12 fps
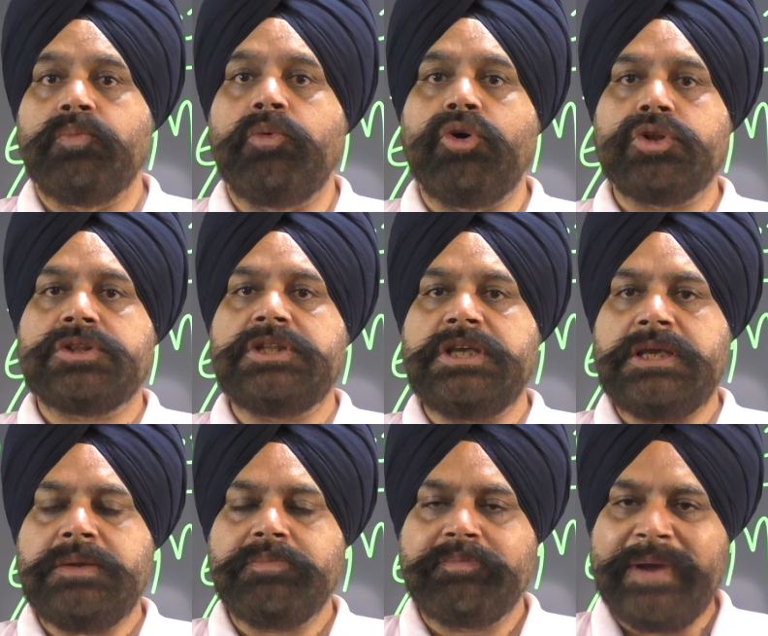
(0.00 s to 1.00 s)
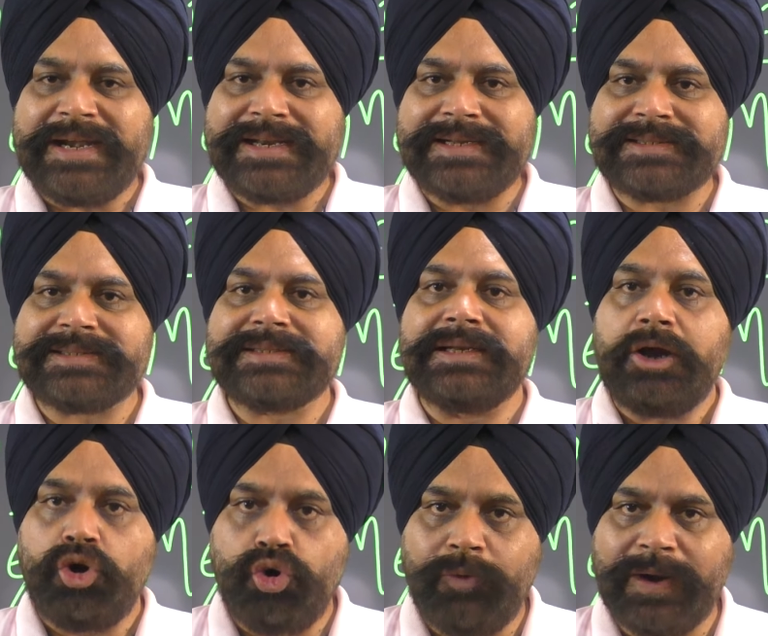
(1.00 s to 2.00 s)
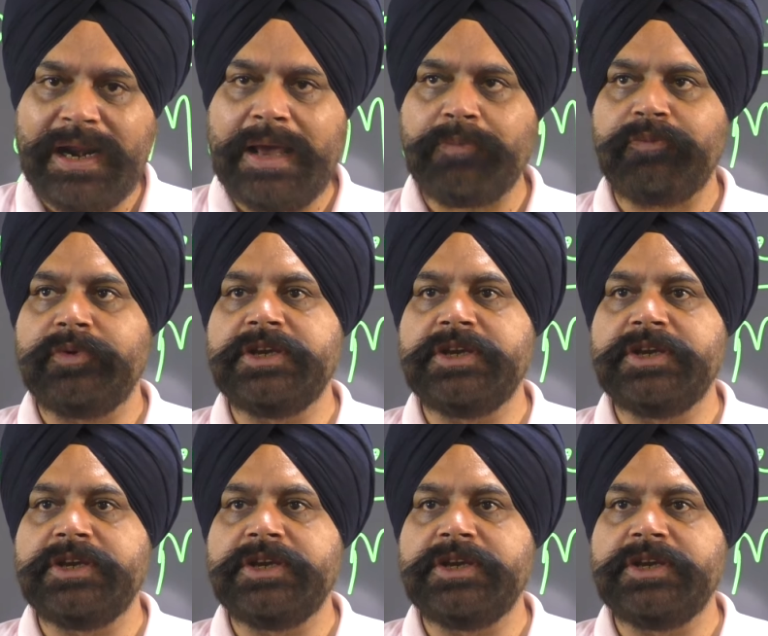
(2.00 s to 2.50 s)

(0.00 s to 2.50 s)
both the matters overlap